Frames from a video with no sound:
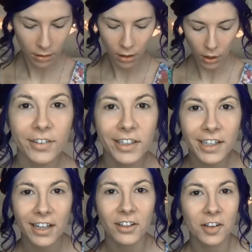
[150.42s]
I feel
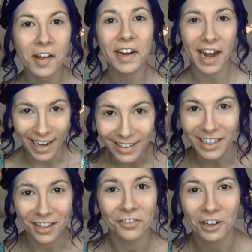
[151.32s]
like I look like an
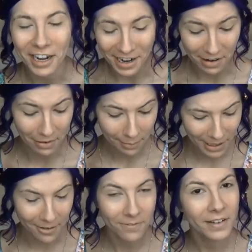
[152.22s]
alien right now. I'm
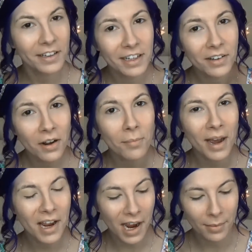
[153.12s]
gonna fill in
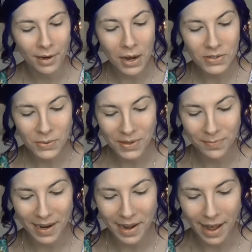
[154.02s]
my eyebrows with
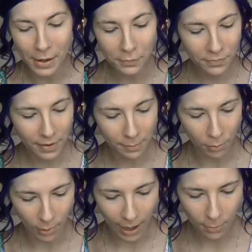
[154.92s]
my e.l.f.
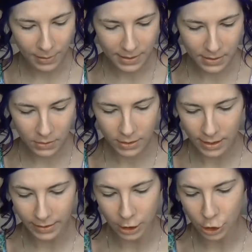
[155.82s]
brow pencil
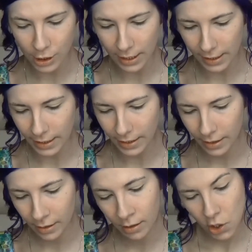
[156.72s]
in the
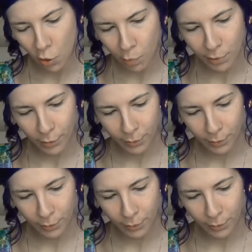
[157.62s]
shade Taupe.